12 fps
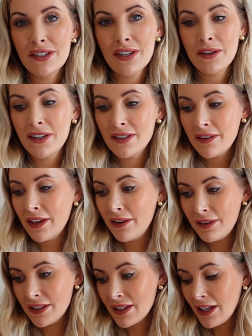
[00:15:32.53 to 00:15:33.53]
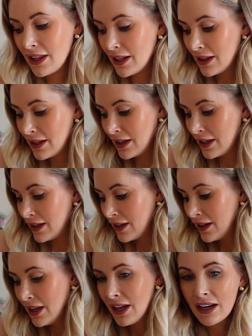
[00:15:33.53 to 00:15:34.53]
So this, if there's anything that you
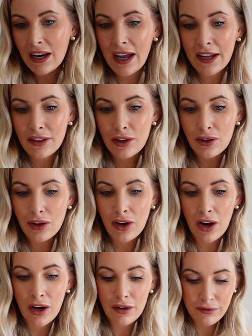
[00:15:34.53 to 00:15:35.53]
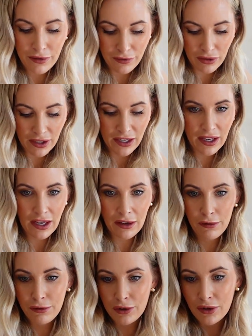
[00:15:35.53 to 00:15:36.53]
like the look of for a
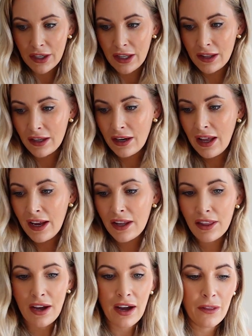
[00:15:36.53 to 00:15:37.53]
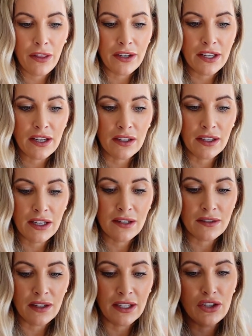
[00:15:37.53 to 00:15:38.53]
gift or anything like that, then you can easily